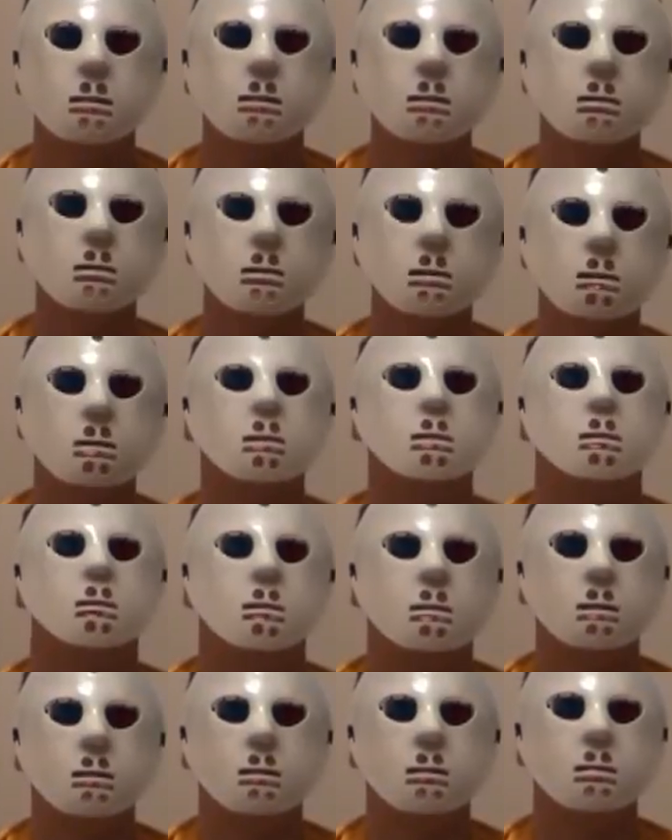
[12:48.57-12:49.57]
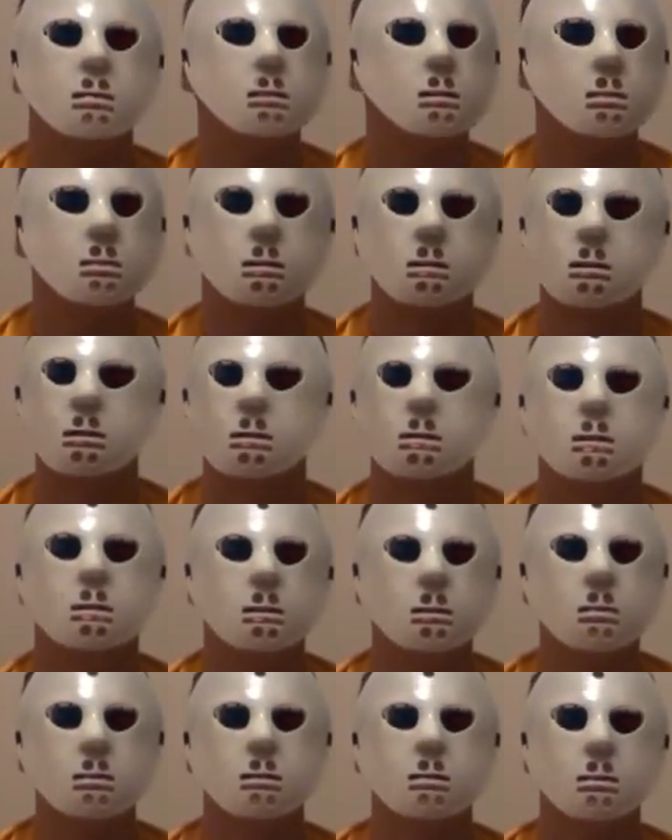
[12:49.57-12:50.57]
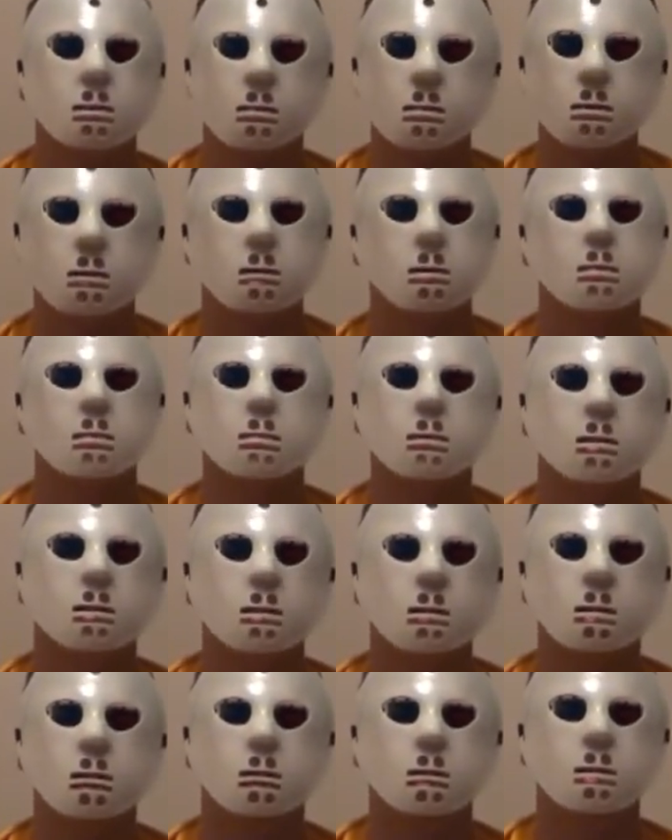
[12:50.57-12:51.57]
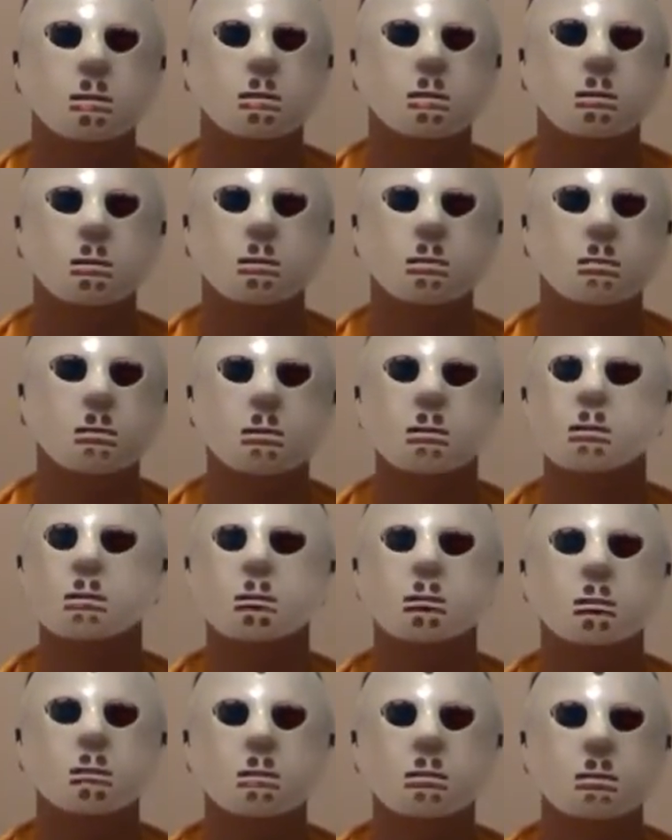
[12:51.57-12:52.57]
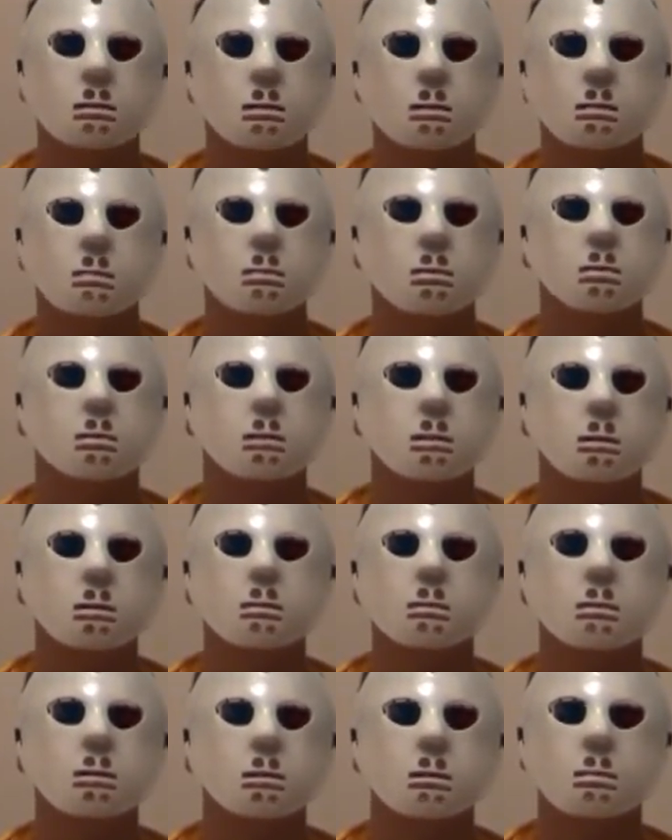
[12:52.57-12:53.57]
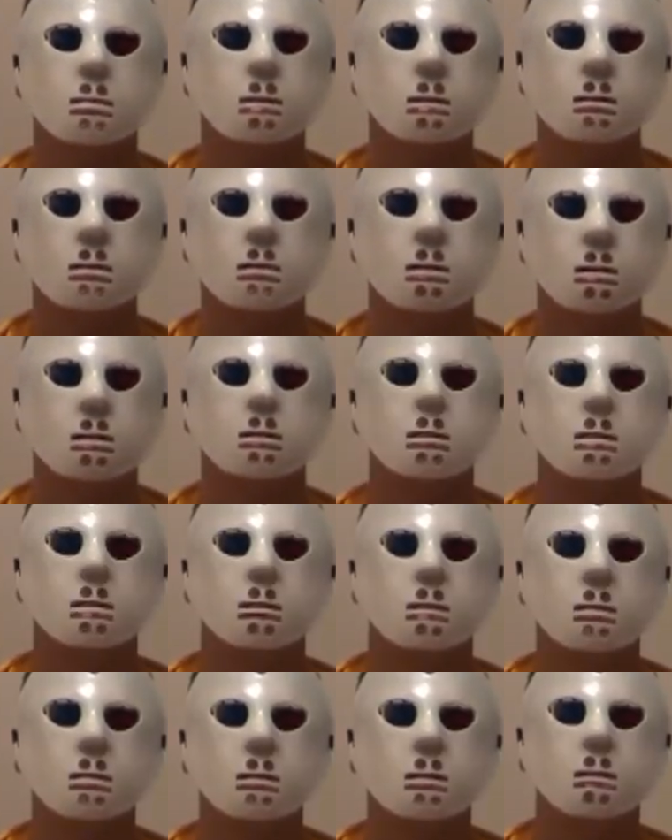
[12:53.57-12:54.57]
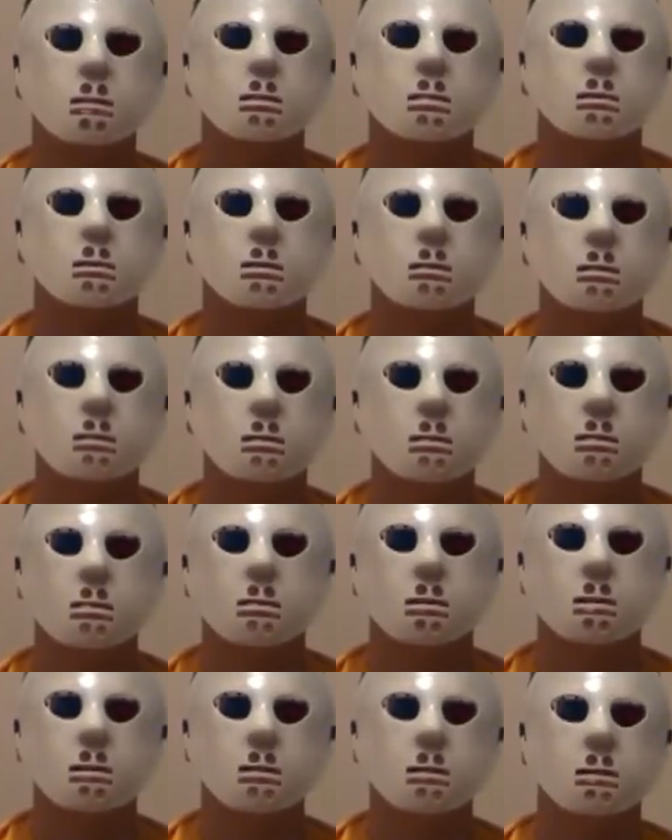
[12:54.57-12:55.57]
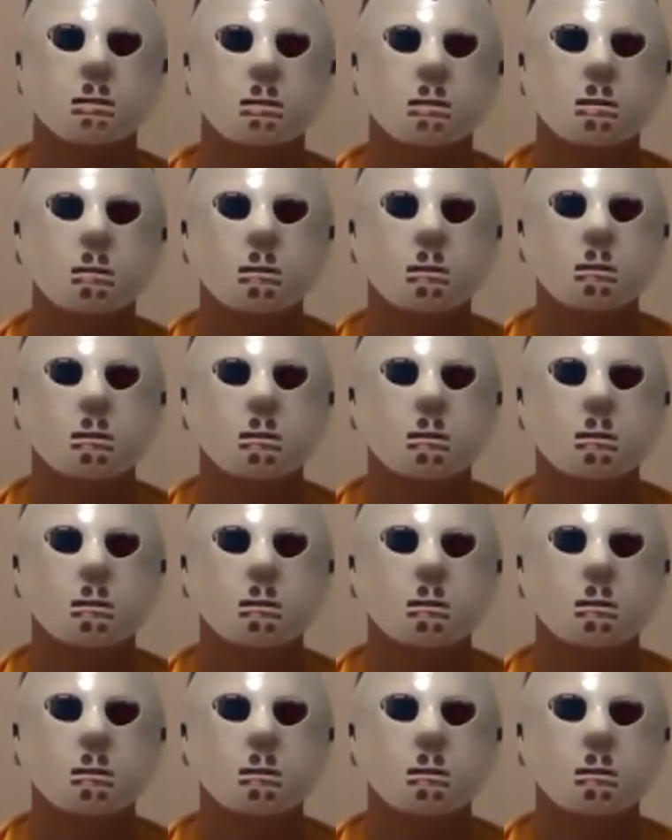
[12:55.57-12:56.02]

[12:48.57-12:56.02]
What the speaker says: general audiences, because general audiences are probably not going to be turned on to this movie just based on the advertisements they see.